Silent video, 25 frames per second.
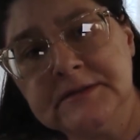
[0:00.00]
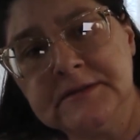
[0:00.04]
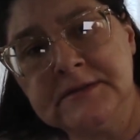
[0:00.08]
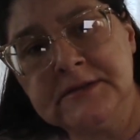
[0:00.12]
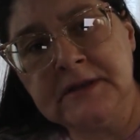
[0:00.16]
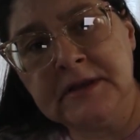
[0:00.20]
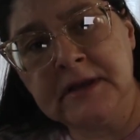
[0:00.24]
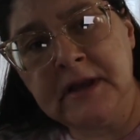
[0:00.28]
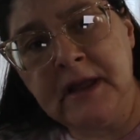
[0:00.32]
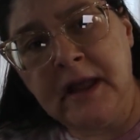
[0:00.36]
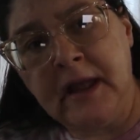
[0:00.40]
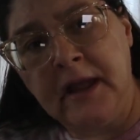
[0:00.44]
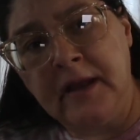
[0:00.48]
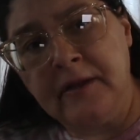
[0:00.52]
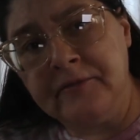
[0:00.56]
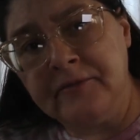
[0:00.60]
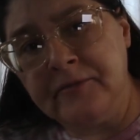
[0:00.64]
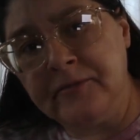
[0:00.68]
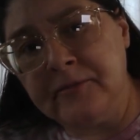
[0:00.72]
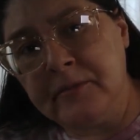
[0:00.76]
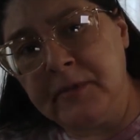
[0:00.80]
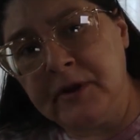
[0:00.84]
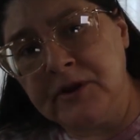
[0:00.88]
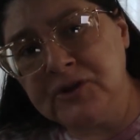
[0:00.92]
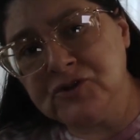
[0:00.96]
Didn't
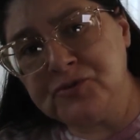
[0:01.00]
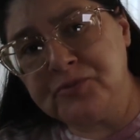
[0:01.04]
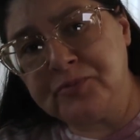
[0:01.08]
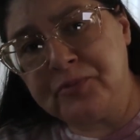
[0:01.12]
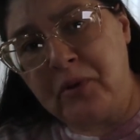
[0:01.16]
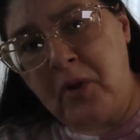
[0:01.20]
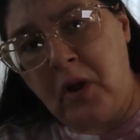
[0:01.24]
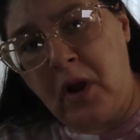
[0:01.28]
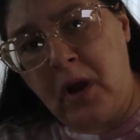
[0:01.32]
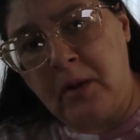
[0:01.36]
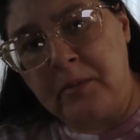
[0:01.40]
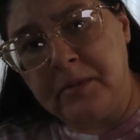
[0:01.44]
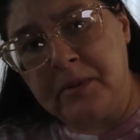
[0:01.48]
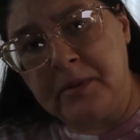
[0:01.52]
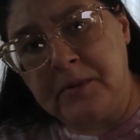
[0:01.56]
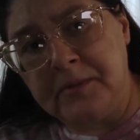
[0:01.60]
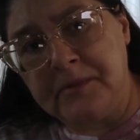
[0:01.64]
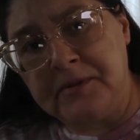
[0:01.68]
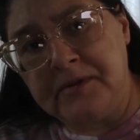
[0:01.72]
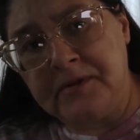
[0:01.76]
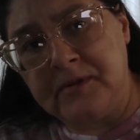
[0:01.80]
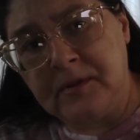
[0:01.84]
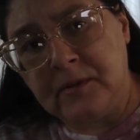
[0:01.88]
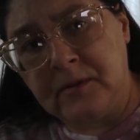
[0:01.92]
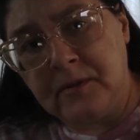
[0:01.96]
have much
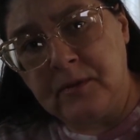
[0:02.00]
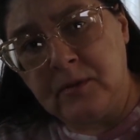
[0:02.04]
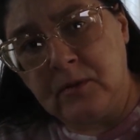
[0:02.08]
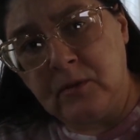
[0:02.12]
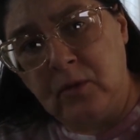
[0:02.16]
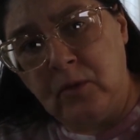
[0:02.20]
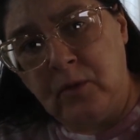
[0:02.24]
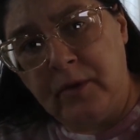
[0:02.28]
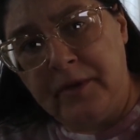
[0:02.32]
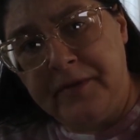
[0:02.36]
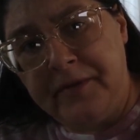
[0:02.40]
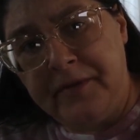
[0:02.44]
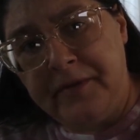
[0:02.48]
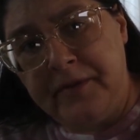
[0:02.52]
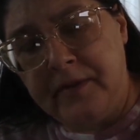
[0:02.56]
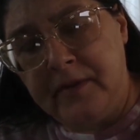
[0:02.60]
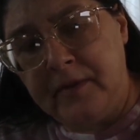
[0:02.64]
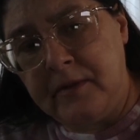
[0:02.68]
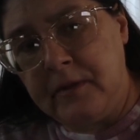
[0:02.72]
problems with,